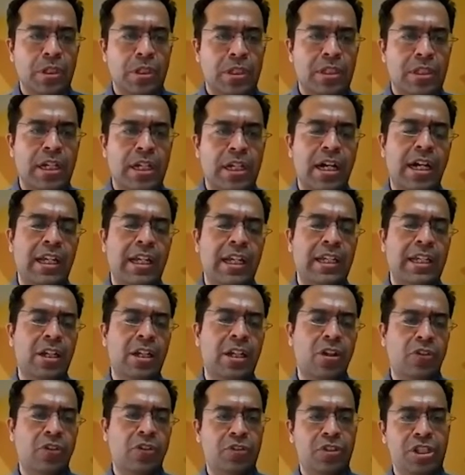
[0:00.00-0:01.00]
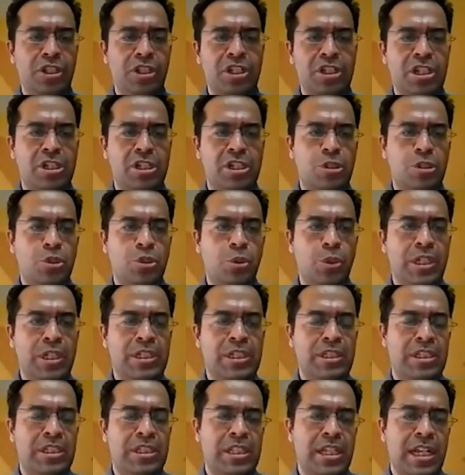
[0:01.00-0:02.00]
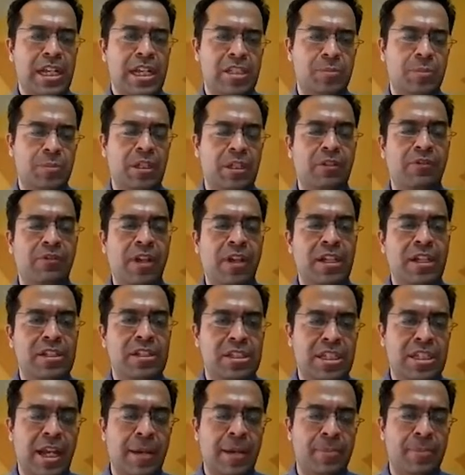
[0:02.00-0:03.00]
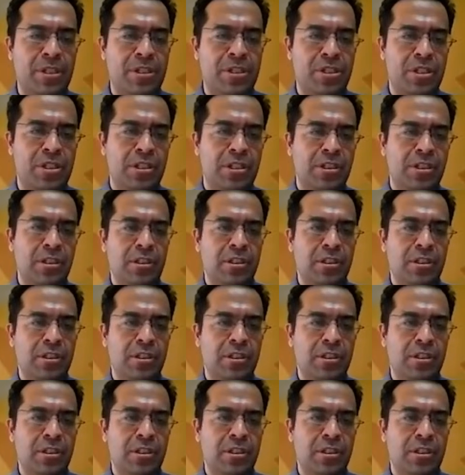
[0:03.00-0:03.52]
the idea of digital twins has been well established.